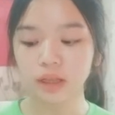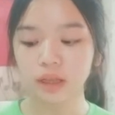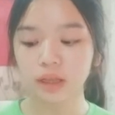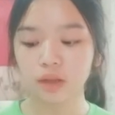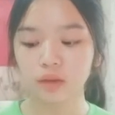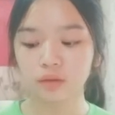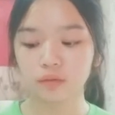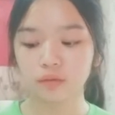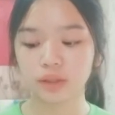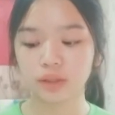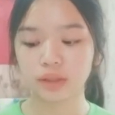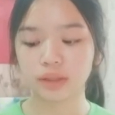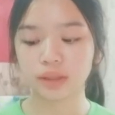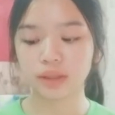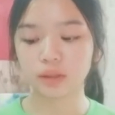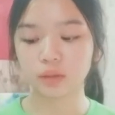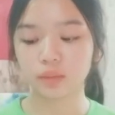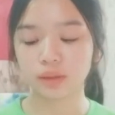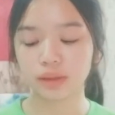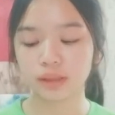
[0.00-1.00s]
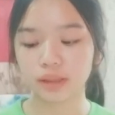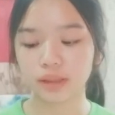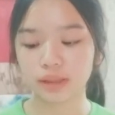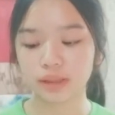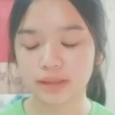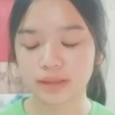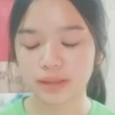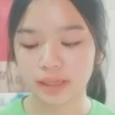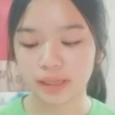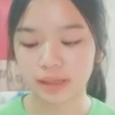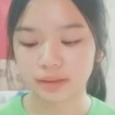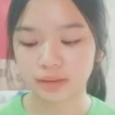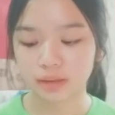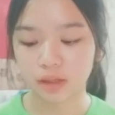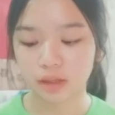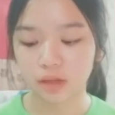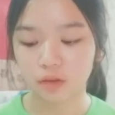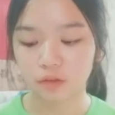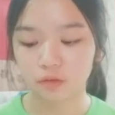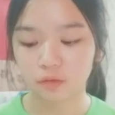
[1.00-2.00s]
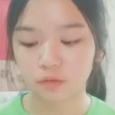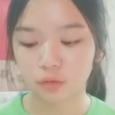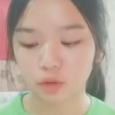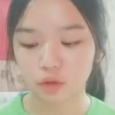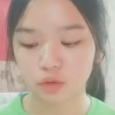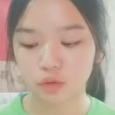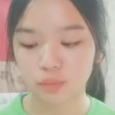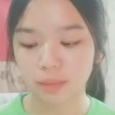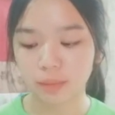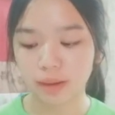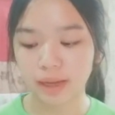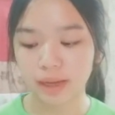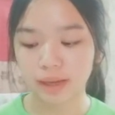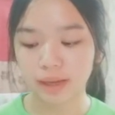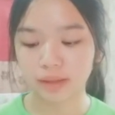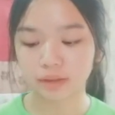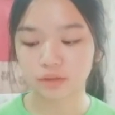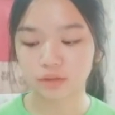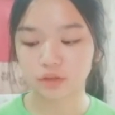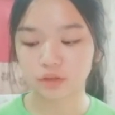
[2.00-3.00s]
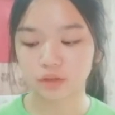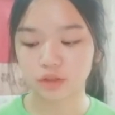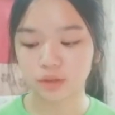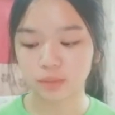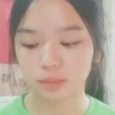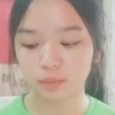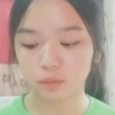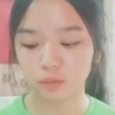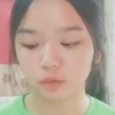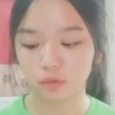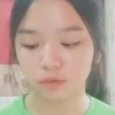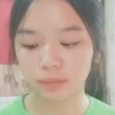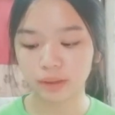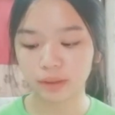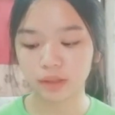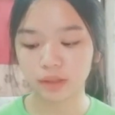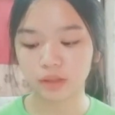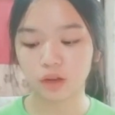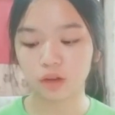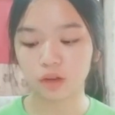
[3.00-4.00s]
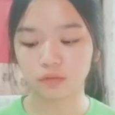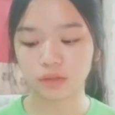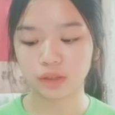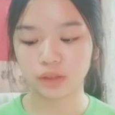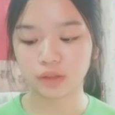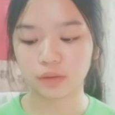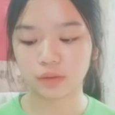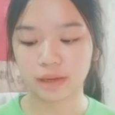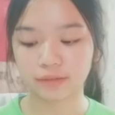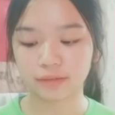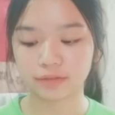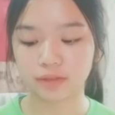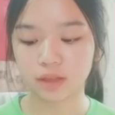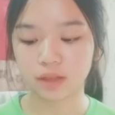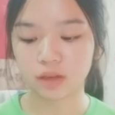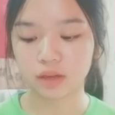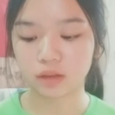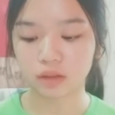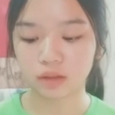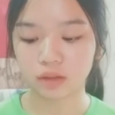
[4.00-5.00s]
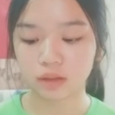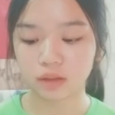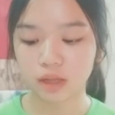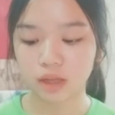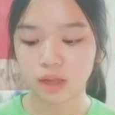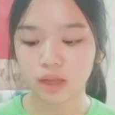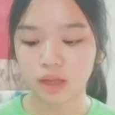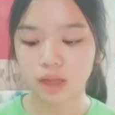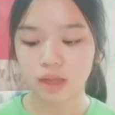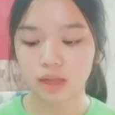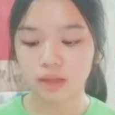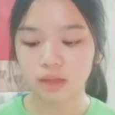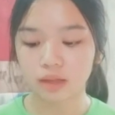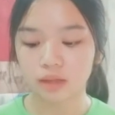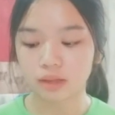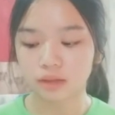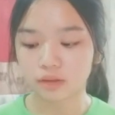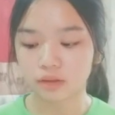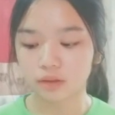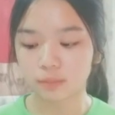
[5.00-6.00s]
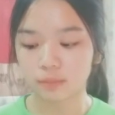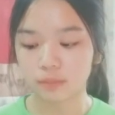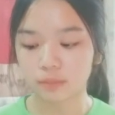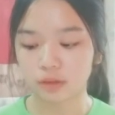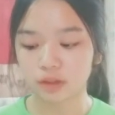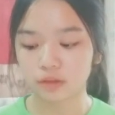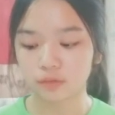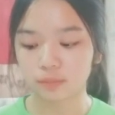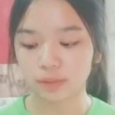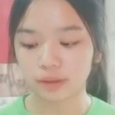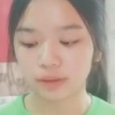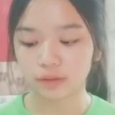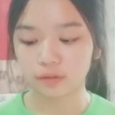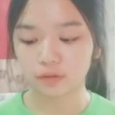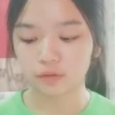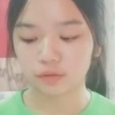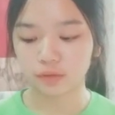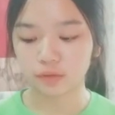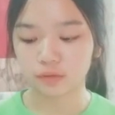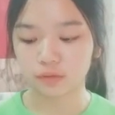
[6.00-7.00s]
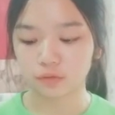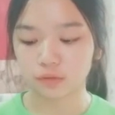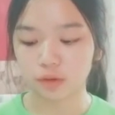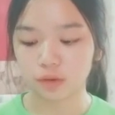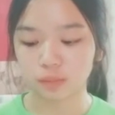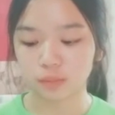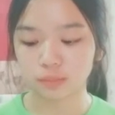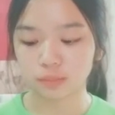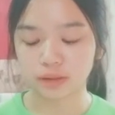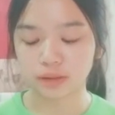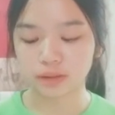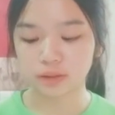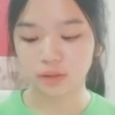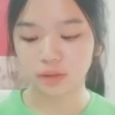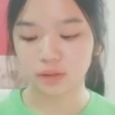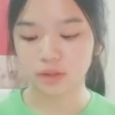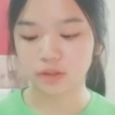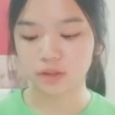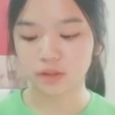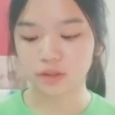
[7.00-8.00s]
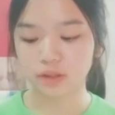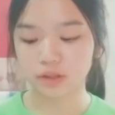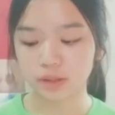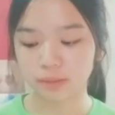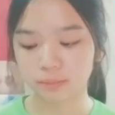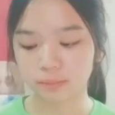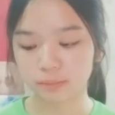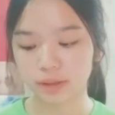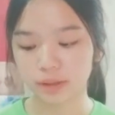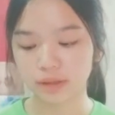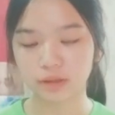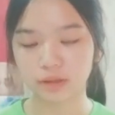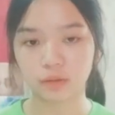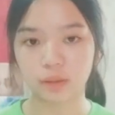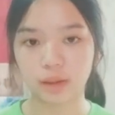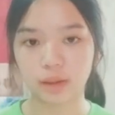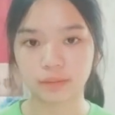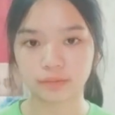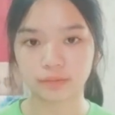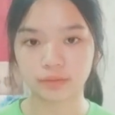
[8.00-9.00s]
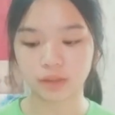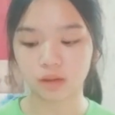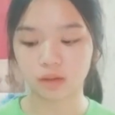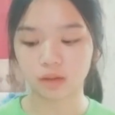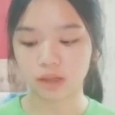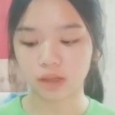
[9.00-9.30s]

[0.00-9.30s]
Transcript: feeding on insects pushed by the movement of the livestock. The birds benefit from this relationship, but the livestock